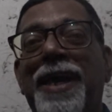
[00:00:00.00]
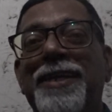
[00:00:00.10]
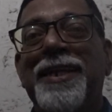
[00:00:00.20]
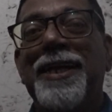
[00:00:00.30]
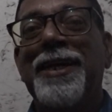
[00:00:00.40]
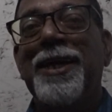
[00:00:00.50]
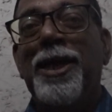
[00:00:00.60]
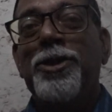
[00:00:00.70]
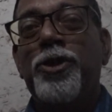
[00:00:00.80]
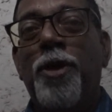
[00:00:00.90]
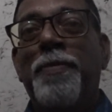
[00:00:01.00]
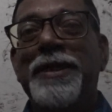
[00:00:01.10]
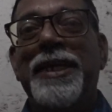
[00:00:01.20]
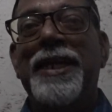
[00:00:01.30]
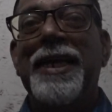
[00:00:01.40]
and Joe
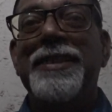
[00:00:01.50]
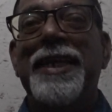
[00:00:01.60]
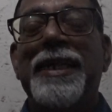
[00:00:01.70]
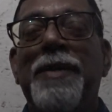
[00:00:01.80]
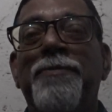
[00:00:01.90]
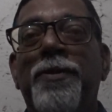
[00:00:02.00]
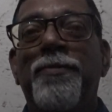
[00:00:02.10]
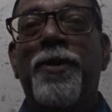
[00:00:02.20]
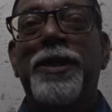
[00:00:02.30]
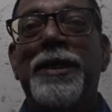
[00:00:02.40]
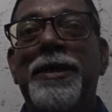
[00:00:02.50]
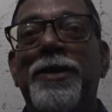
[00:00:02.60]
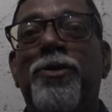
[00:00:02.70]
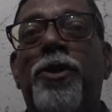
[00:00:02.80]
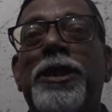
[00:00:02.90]
Mascarenhas, the time for
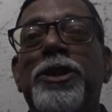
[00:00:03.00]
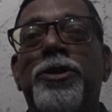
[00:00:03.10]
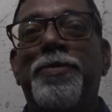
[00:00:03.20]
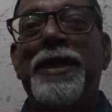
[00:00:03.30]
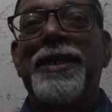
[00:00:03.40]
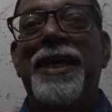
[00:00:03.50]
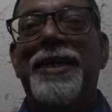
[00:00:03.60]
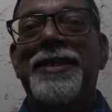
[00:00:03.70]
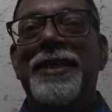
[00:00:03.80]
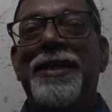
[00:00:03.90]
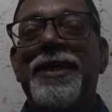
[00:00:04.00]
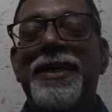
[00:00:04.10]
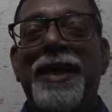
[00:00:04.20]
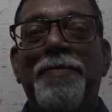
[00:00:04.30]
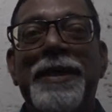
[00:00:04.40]
the Golden Jubilee
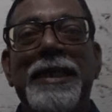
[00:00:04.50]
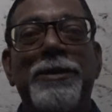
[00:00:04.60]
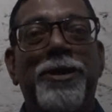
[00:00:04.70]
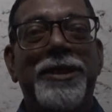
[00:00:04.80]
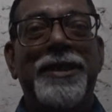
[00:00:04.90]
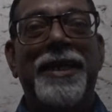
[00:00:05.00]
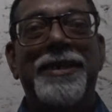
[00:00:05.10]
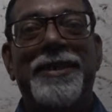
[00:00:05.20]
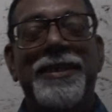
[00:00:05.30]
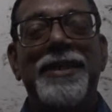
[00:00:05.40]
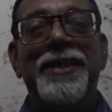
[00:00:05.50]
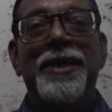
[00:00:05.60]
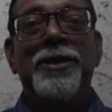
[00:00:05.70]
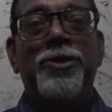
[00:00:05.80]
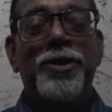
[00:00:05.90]
Year Committee, he was the secretary.
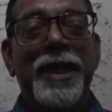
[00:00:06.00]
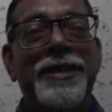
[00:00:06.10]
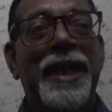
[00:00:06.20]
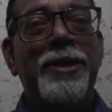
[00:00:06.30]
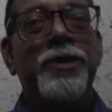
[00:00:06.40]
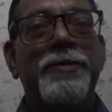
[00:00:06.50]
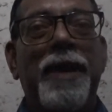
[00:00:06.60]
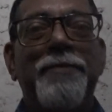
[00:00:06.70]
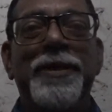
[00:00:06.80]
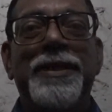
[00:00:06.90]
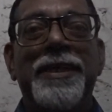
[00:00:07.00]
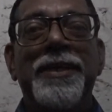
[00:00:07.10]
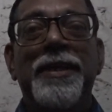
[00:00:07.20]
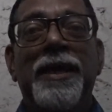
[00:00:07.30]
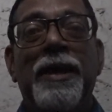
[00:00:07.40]
Yeah. So they tried to revive it.
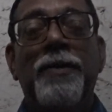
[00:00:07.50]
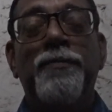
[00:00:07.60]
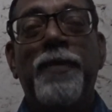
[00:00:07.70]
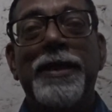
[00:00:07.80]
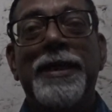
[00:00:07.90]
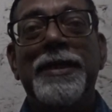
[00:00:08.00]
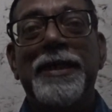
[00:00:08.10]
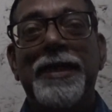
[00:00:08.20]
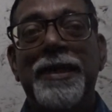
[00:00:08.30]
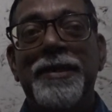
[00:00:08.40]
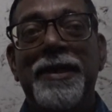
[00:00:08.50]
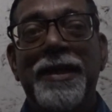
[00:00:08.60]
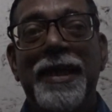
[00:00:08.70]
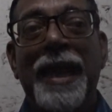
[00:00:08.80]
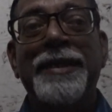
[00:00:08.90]
Father
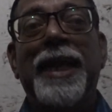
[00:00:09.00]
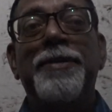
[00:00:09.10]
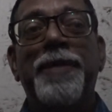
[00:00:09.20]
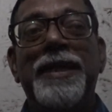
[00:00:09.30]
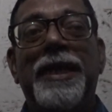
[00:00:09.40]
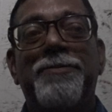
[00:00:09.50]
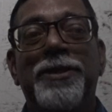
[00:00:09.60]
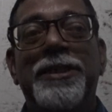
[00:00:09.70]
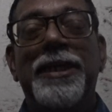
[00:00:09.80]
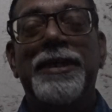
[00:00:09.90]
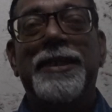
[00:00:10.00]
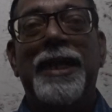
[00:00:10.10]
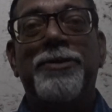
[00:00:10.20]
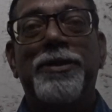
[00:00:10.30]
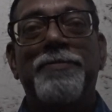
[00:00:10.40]
Hector Almeida was here
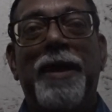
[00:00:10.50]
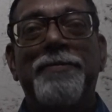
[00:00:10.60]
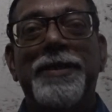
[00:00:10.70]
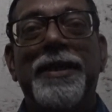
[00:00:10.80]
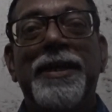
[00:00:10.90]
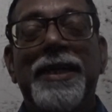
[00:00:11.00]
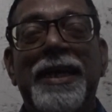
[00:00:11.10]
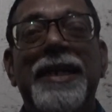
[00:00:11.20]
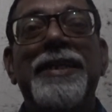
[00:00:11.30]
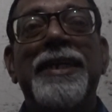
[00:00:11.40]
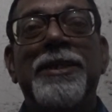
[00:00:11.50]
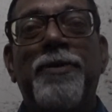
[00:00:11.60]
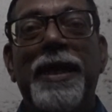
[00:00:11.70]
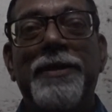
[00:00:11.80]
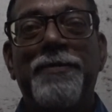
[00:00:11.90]
trying to revive it. It didn't
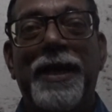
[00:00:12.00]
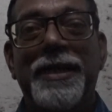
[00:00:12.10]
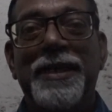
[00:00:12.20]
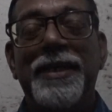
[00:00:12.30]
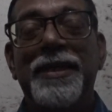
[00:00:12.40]
quite work.